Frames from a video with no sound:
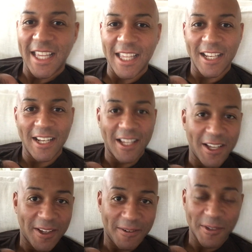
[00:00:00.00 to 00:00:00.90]
he
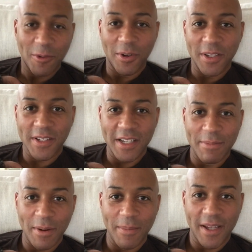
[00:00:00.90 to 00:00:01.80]
loves going to
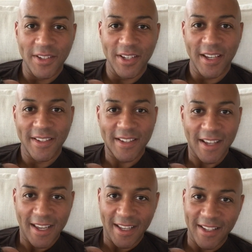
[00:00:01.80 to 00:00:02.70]
sleep on my chest.
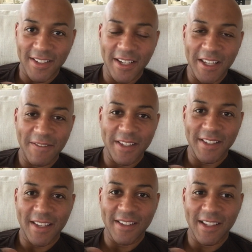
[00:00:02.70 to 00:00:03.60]
Like Jenny even
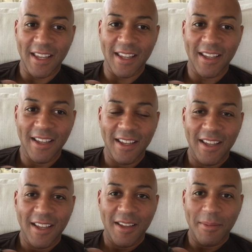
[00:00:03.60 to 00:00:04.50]
says it like,
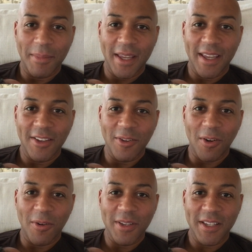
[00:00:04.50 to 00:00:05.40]
man, you
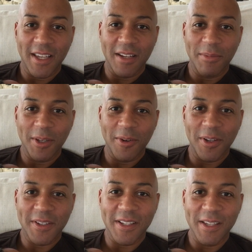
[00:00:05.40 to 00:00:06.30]
always get him to go
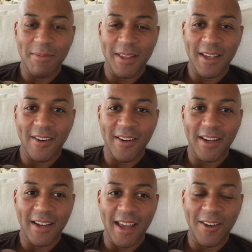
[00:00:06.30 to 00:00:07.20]
to sleep there.
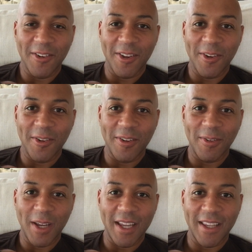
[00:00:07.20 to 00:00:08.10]
And I don't know,
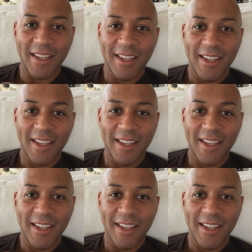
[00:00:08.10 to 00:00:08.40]
like,